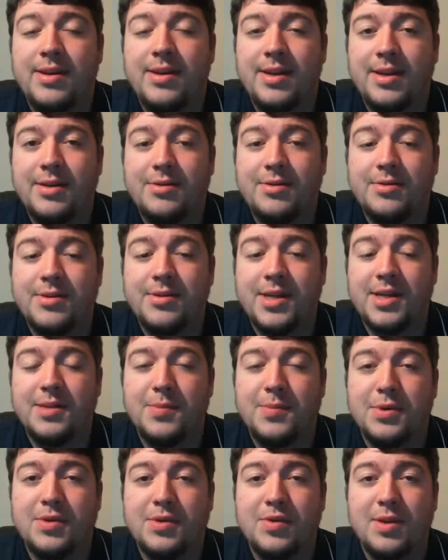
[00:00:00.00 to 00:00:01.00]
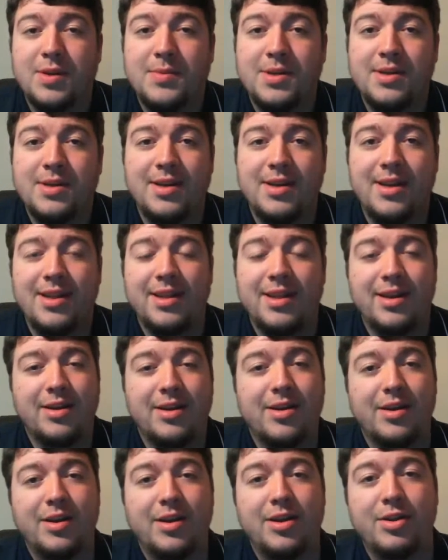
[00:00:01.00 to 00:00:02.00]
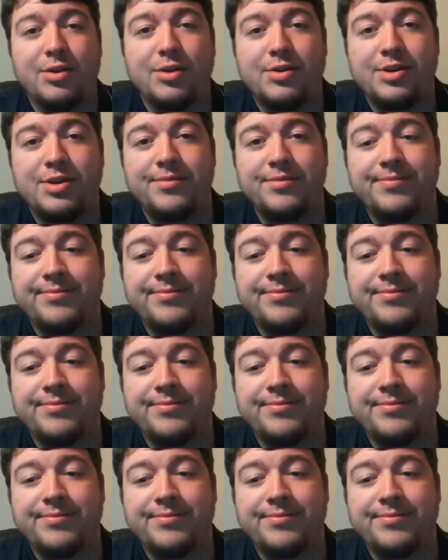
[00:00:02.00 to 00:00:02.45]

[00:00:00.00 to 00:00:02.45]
exercise prescription, and then a conclusion.